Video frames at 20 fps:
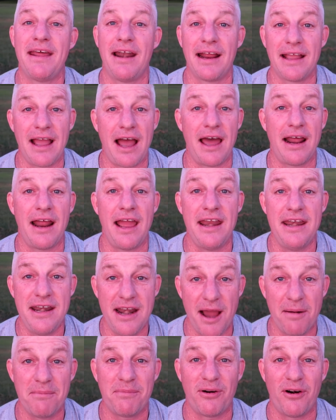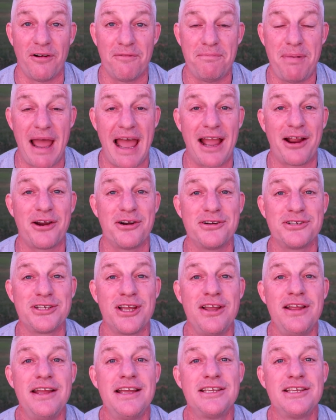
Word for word: and I got a number of backers,